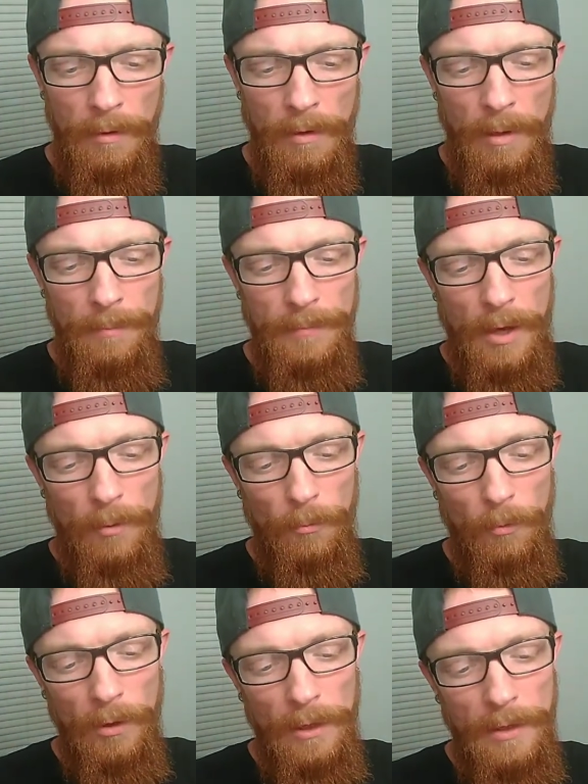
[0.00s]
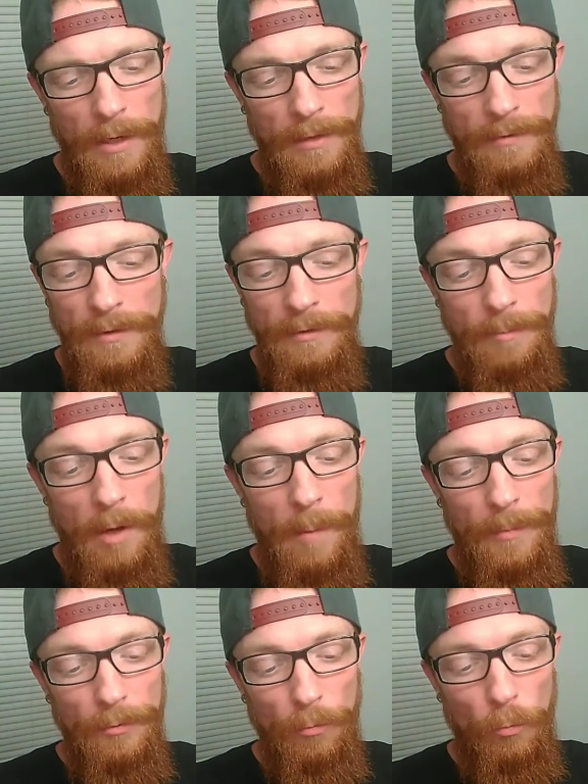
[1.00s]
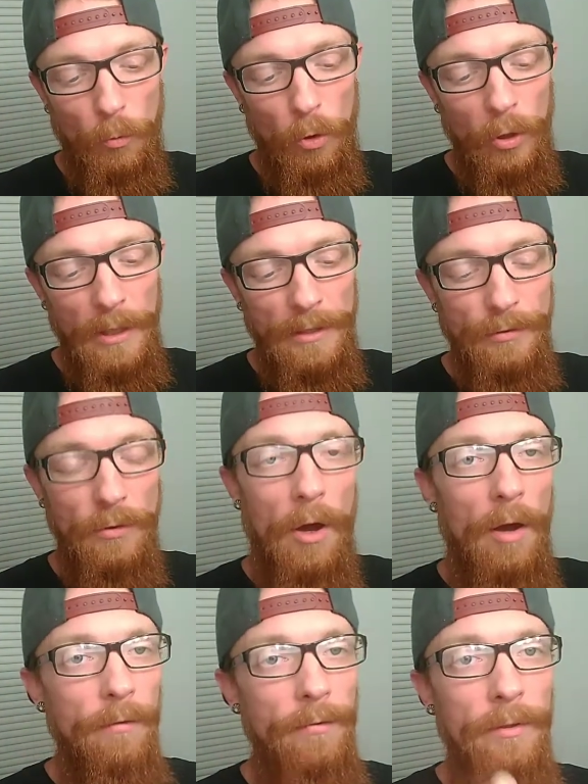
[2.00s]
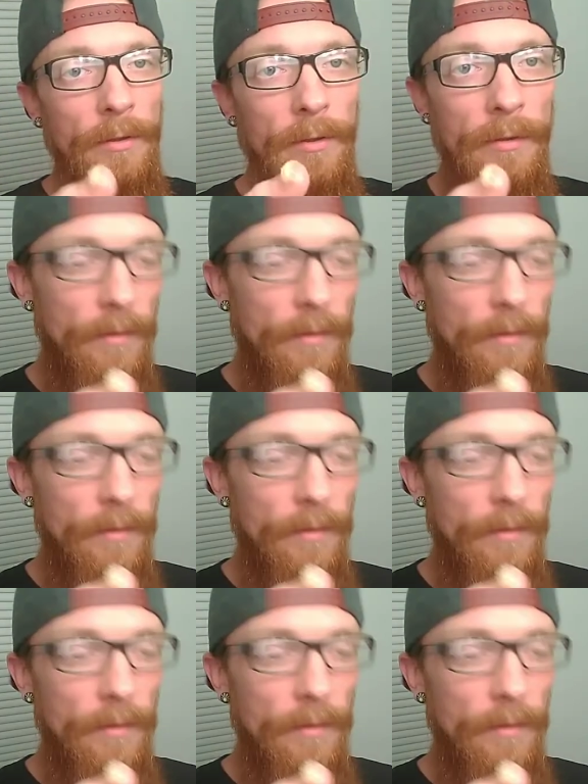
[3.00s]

Comes out really nice. This balm is really soft.